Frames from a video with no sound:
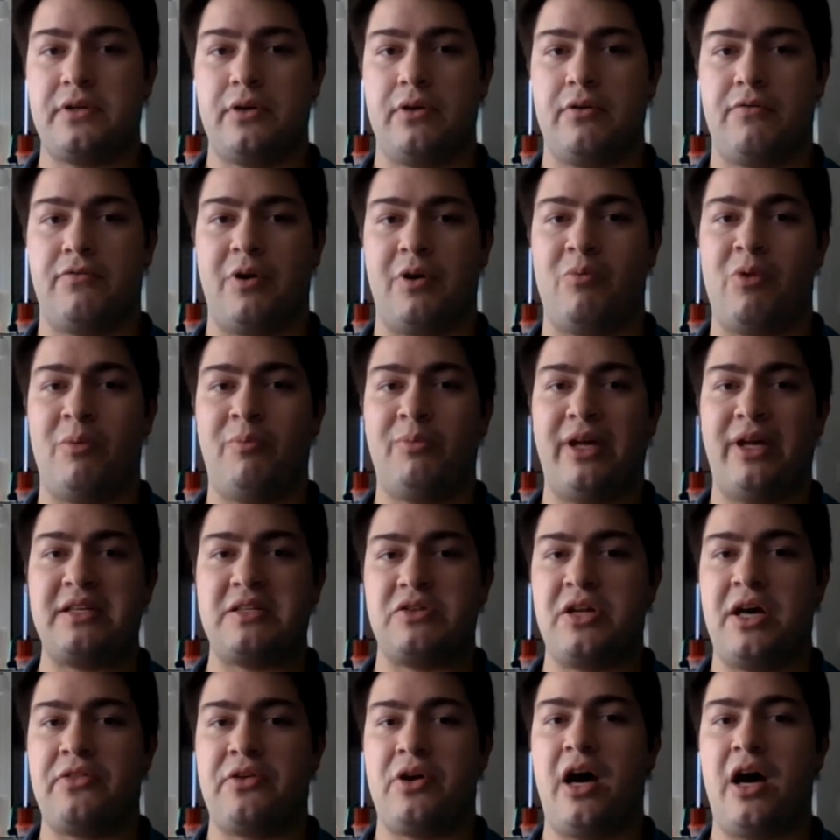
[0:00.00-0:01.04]
from one place to
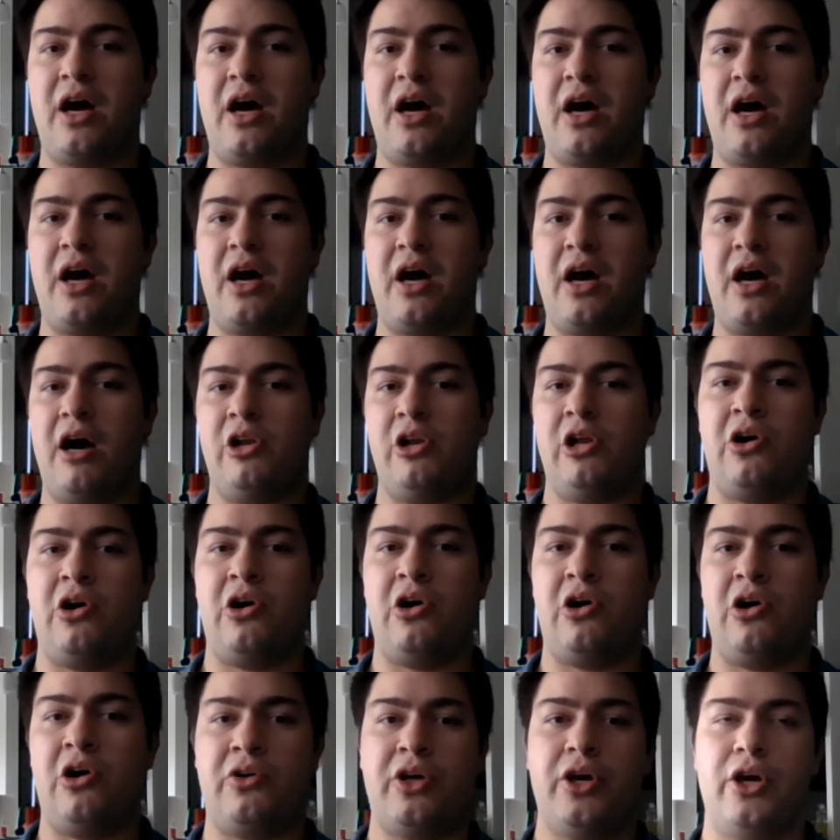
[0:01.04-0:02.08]
another, how
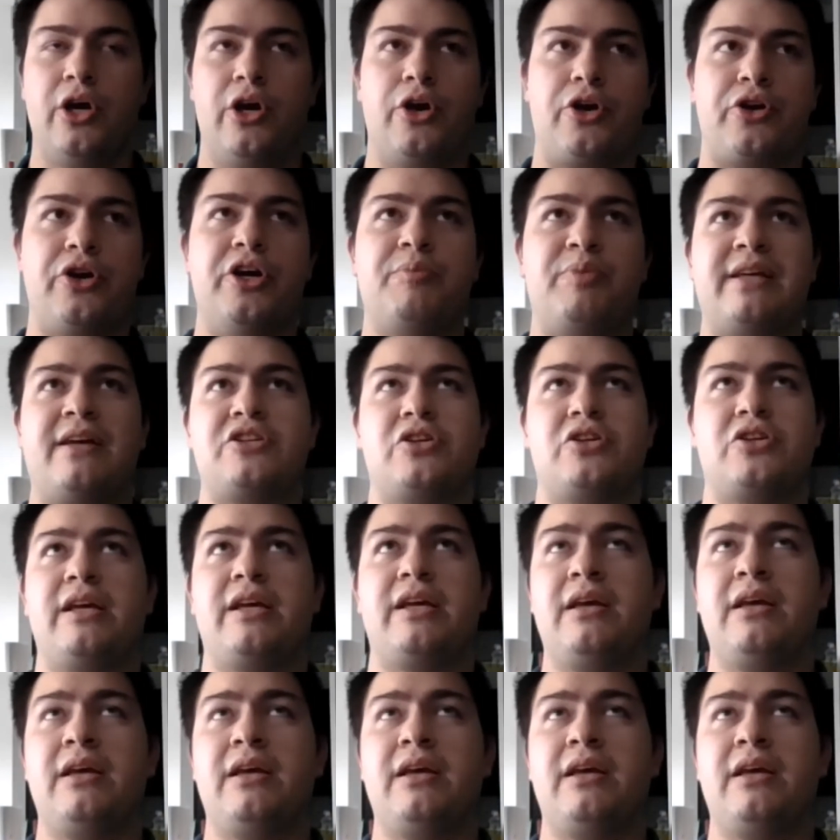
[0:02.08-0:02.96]
long could the